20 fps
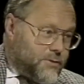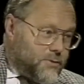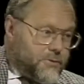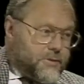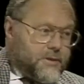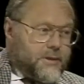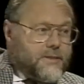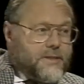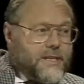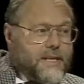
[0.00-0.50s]

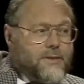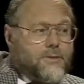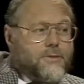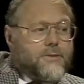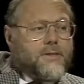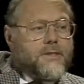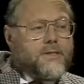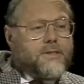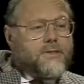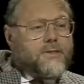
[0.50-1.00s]
also
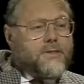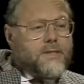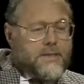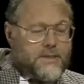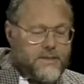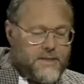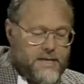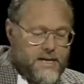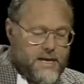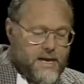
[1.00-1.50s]
tells us
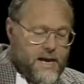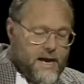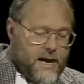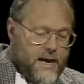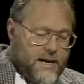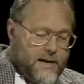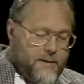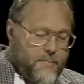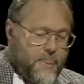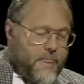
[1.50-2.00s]
that
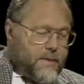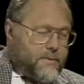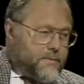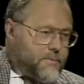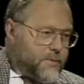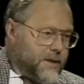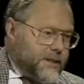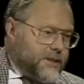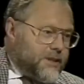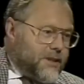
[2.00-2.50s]
um, the
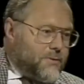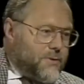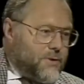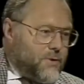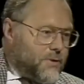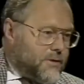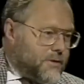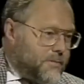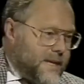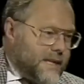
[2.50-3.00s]
pressure
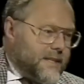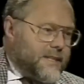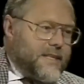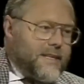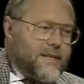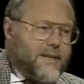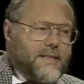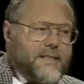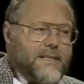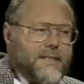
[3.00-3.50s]
will
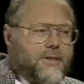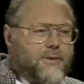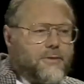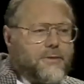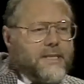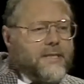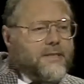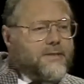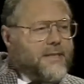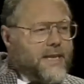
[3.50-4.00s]
automatically
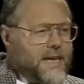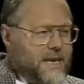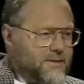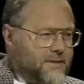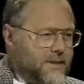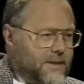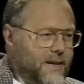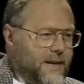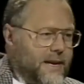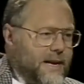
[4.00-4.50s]
increase
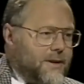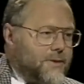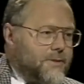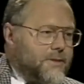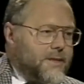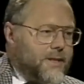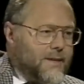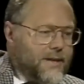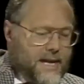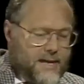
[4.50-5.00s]
as a
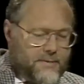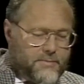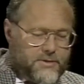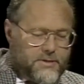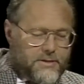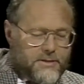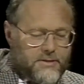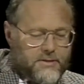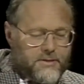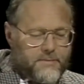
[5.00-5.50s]
cloud
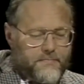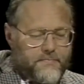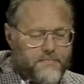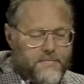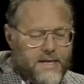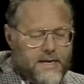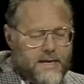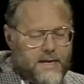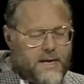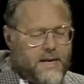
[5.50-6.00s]
collapses.
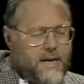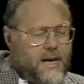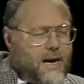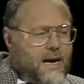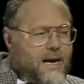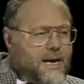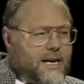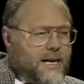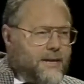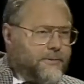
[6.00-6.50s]

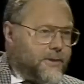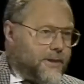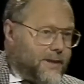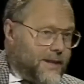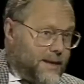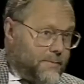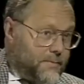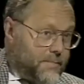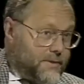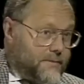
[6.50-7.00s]
Uh, if a
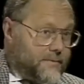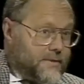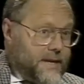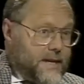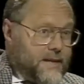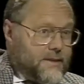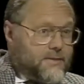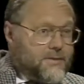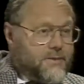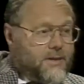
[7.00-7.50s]
clump of
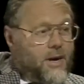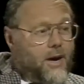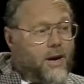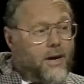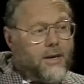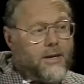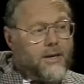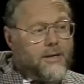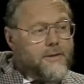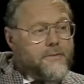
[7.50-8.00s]
gas
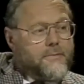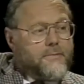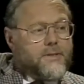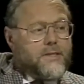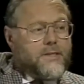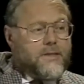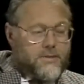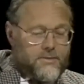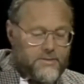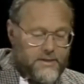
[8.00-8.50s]
halves
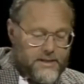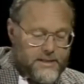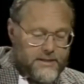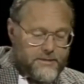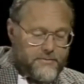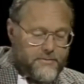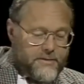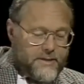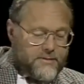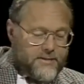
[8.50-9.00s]
in
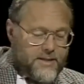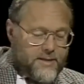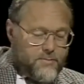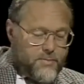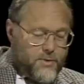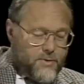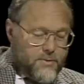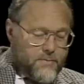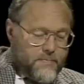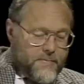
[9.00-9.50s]
size, for
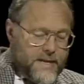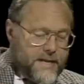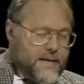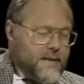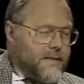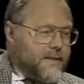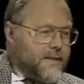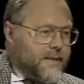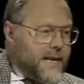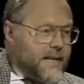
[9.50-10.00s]
example,
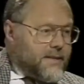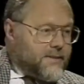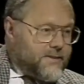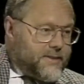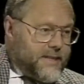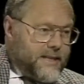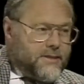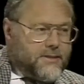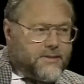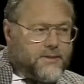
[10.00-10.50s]
the gas
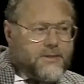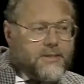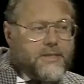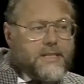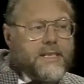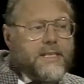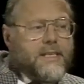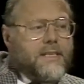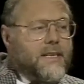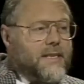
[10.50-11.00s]

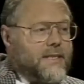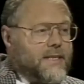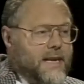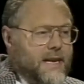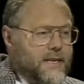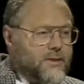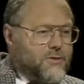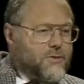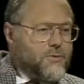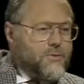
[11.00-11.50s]
density, and
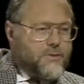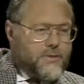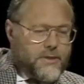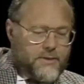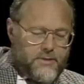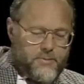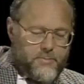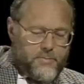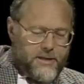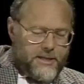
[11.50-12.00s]
hence
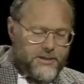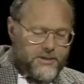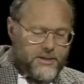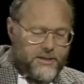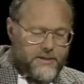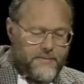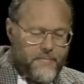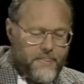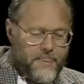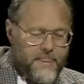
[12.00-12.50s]
also the
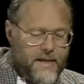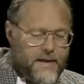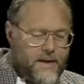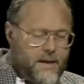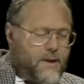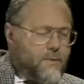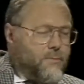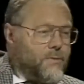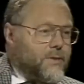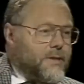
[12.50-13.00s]
pressure,
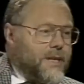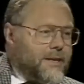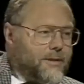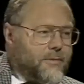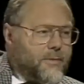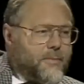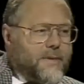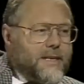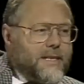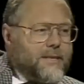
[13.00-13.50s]
will go
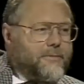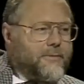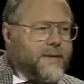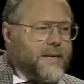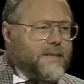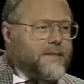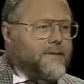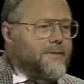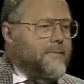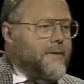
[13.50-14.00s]
up by a
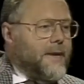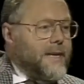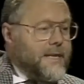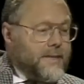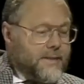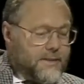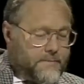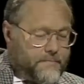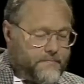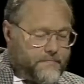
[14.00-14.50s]
factor of
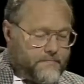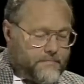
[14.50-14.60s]
8.